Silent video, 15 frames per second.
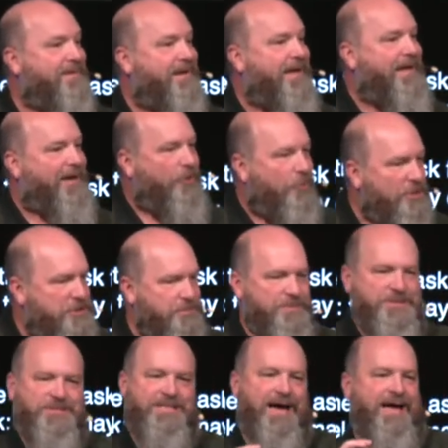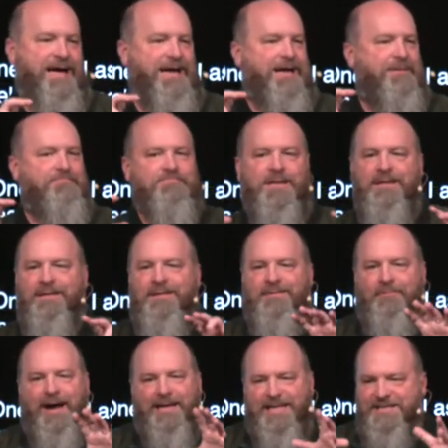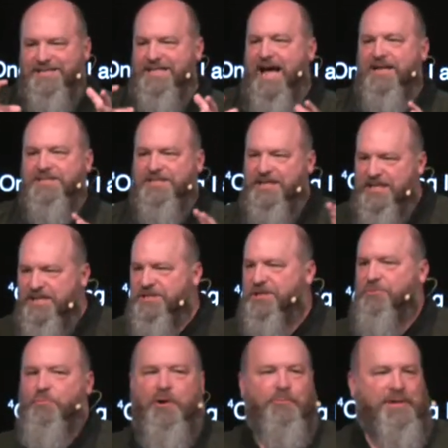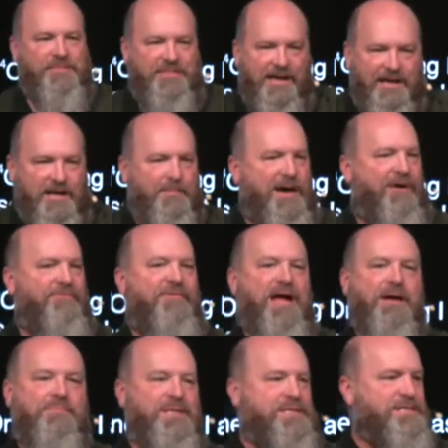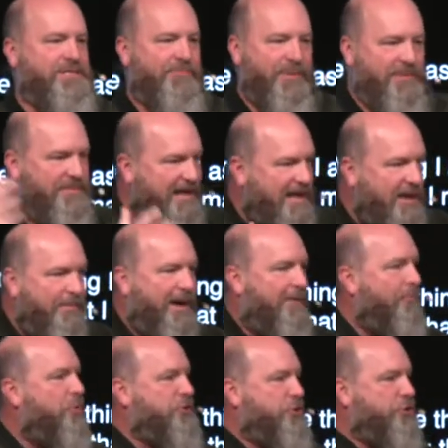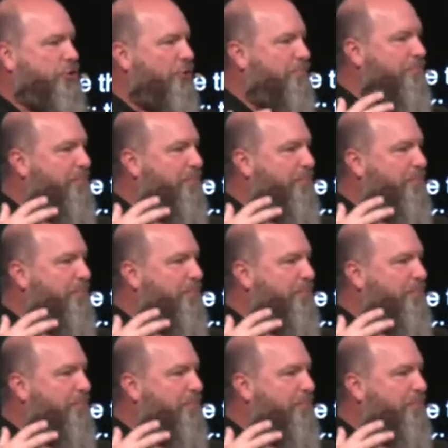And at Christmas time, right, it's that season where we think about families and we think about what should